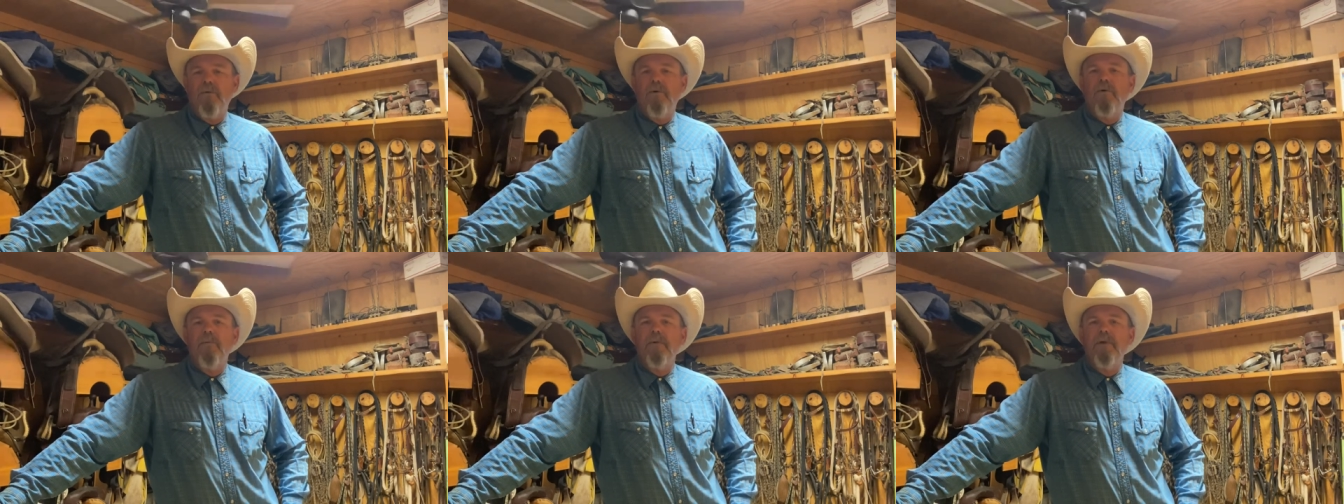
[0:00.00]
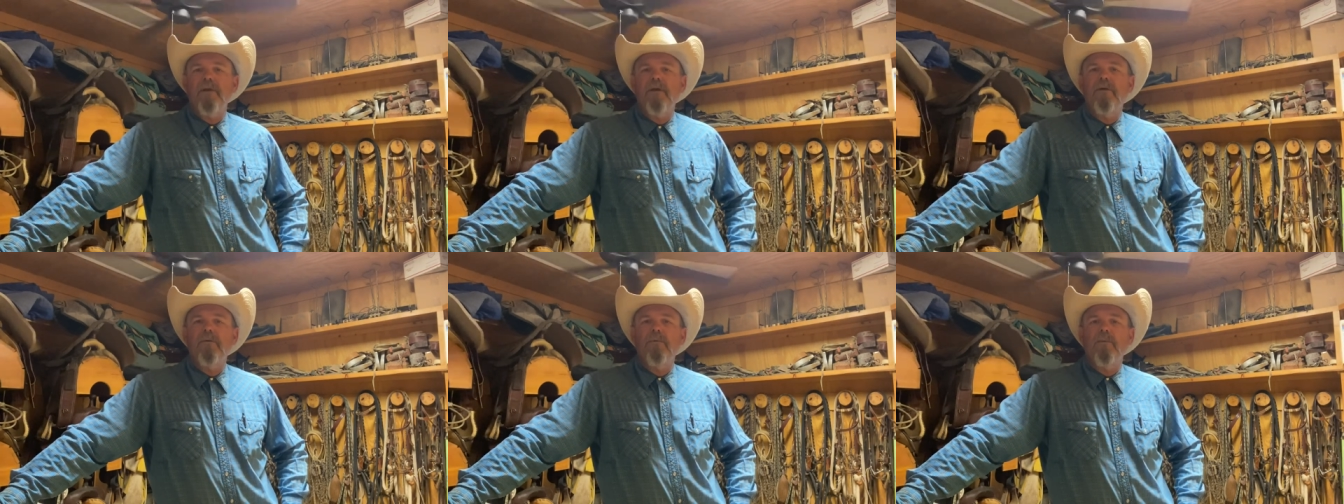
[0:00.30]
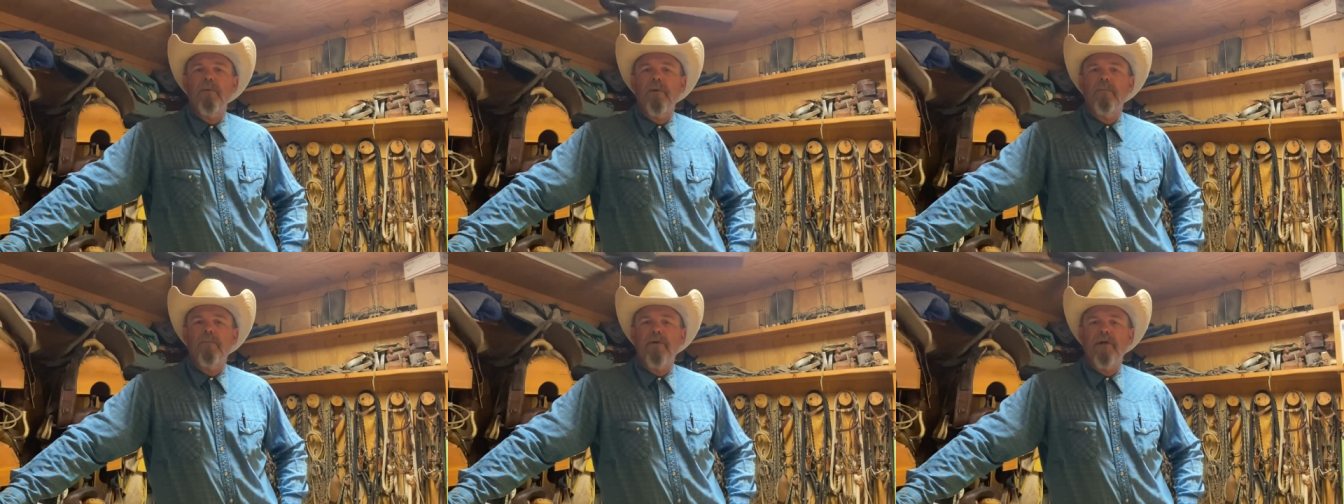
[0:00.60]
what we do when
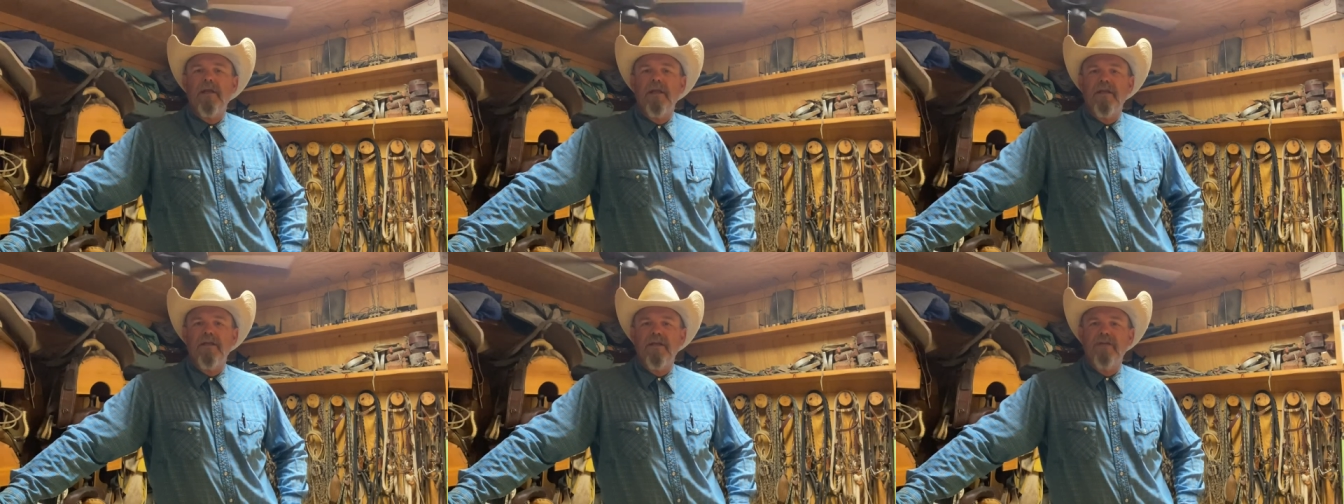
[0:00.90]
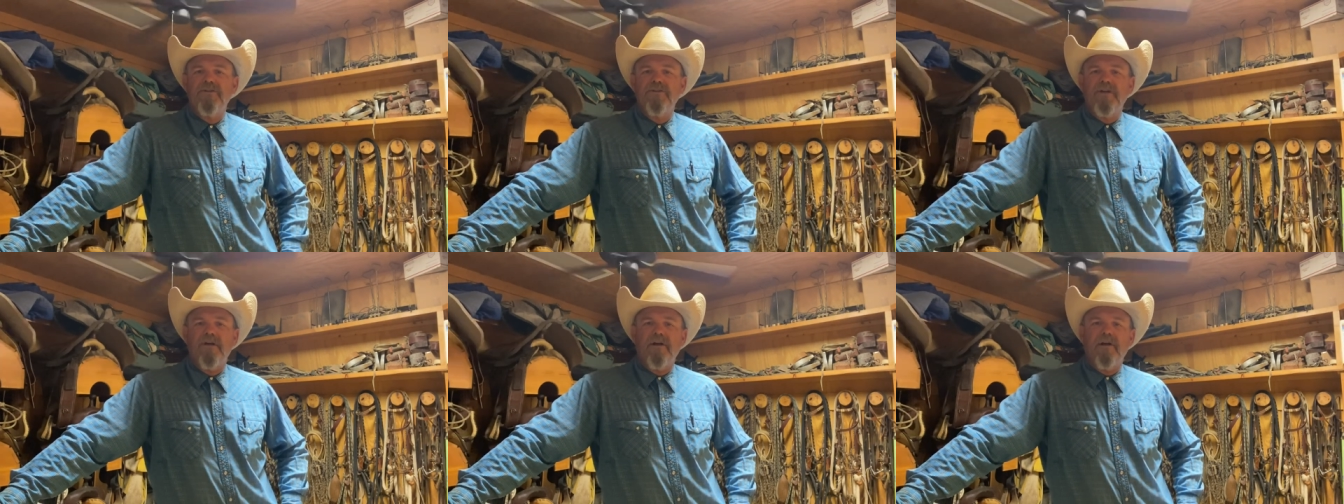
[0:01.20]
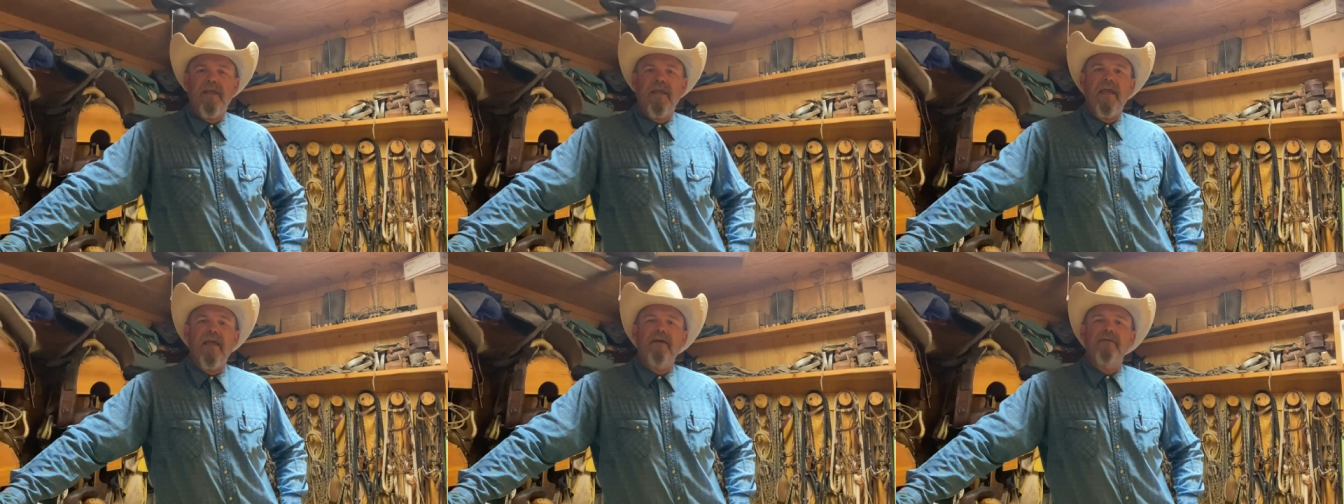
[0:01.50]
we precondition our
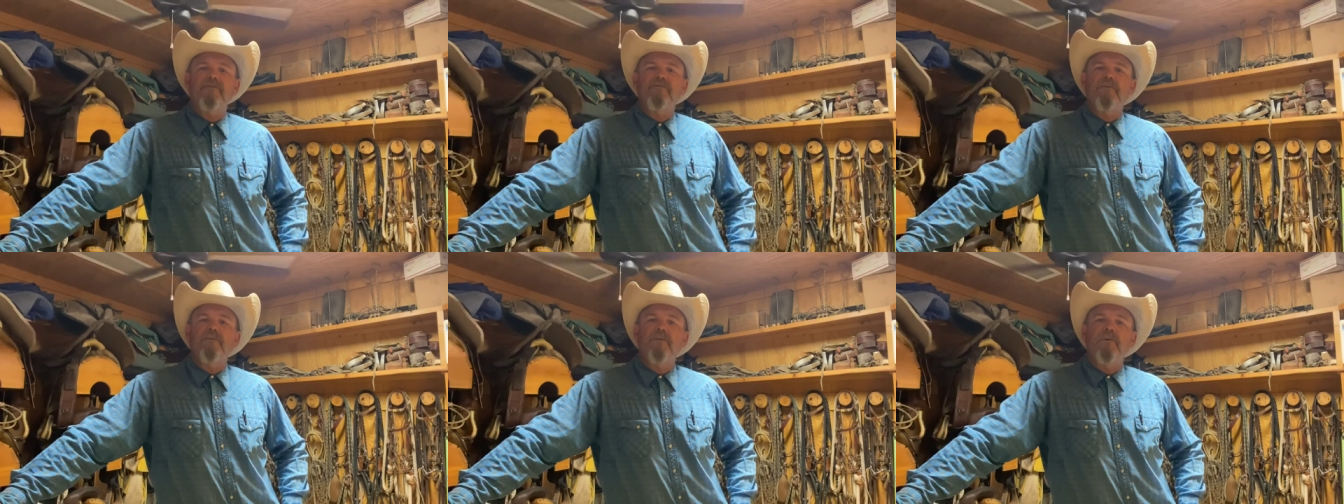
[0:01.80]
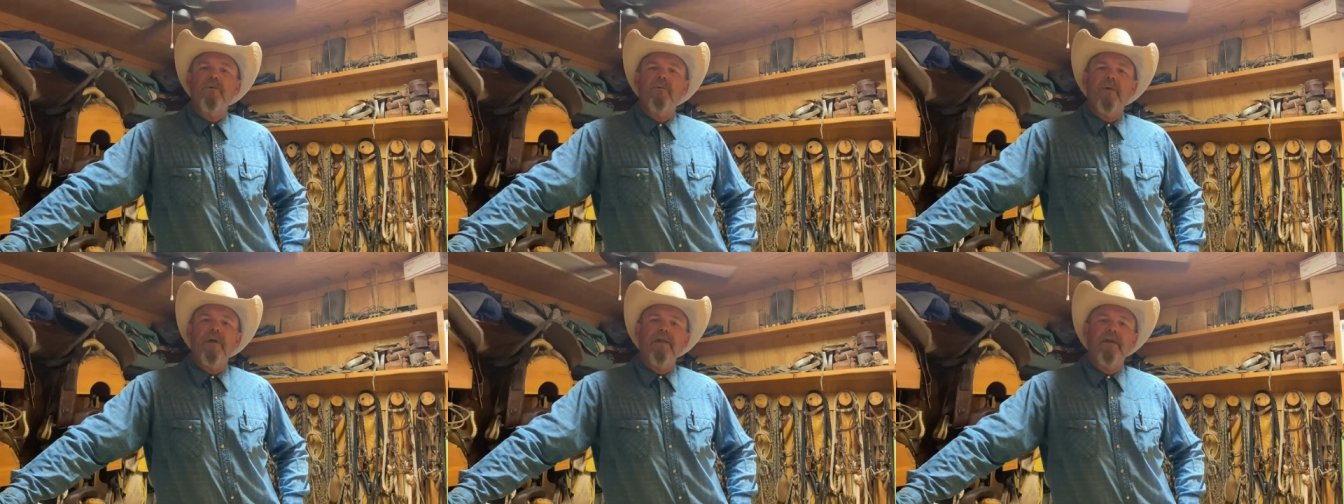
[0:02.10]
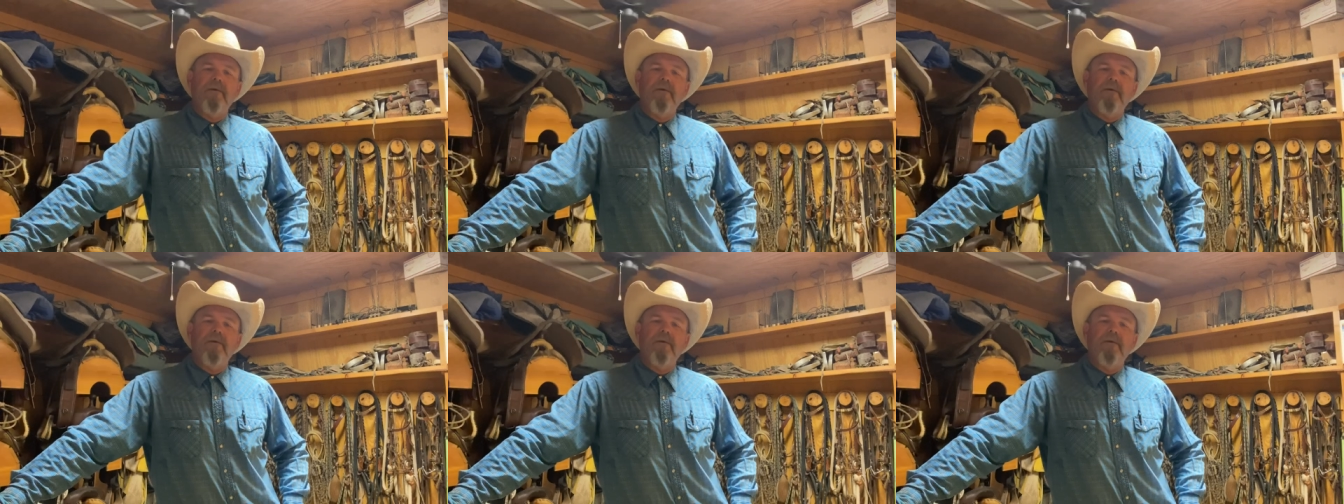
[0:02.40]
calves when we wean